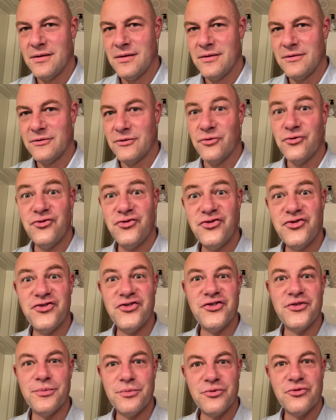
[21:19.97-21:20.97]
So you should
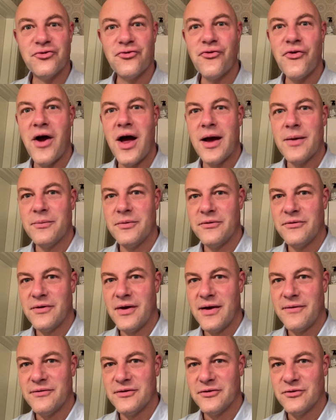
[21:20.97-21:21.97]
subscribe if you
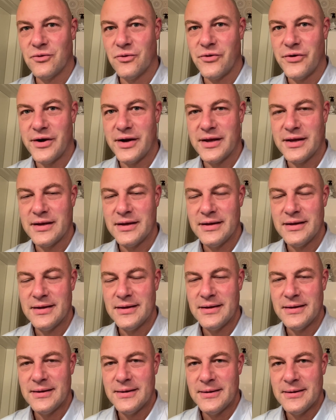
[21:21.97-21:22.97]
haven't already.
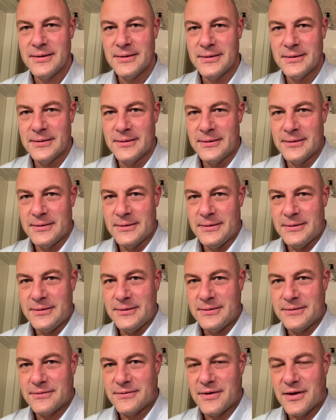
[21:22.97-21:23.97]

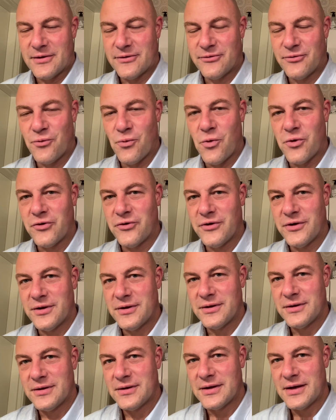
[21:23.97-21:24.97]
Thanks for
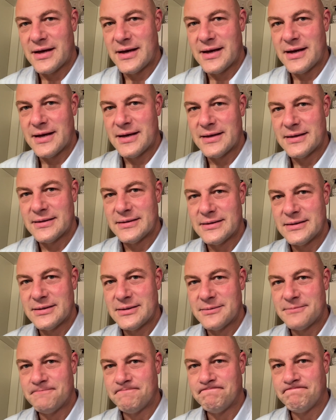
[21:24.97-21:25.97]
watching and
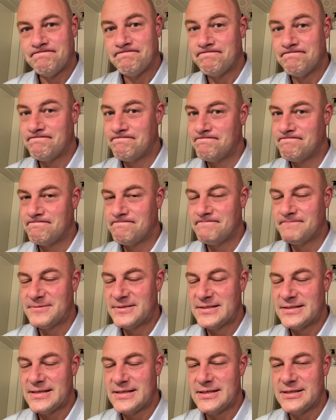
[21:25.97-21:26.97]

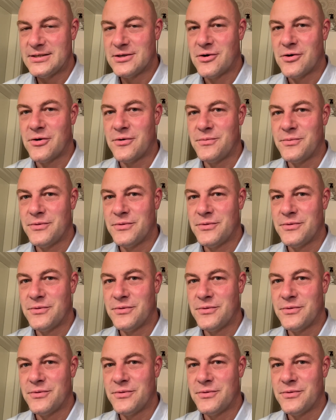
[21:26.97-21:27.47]
stay sharp.